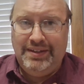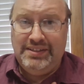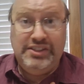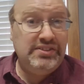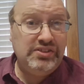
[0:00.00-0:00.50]

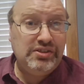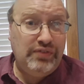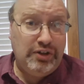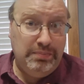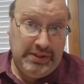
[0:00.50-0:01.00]
Jesus is
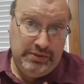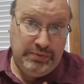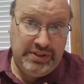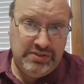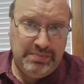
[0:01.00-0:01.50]
very blunt
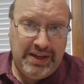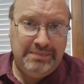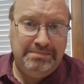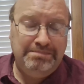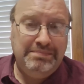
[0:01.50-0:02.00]
with this
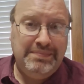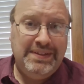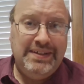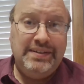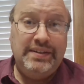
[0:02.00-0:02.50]
man.
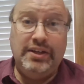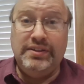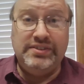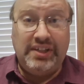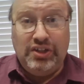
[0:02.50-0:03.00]
There
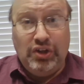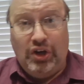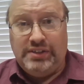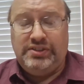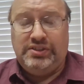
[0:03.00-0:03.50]
is a
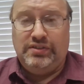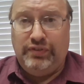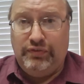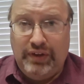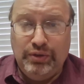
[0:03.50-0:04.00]
cost
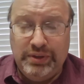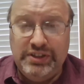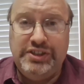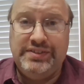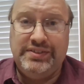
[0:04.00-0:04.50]
for following
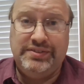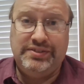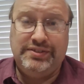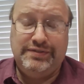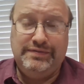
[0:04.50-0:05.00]

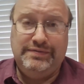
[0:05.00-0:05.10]
Jesus.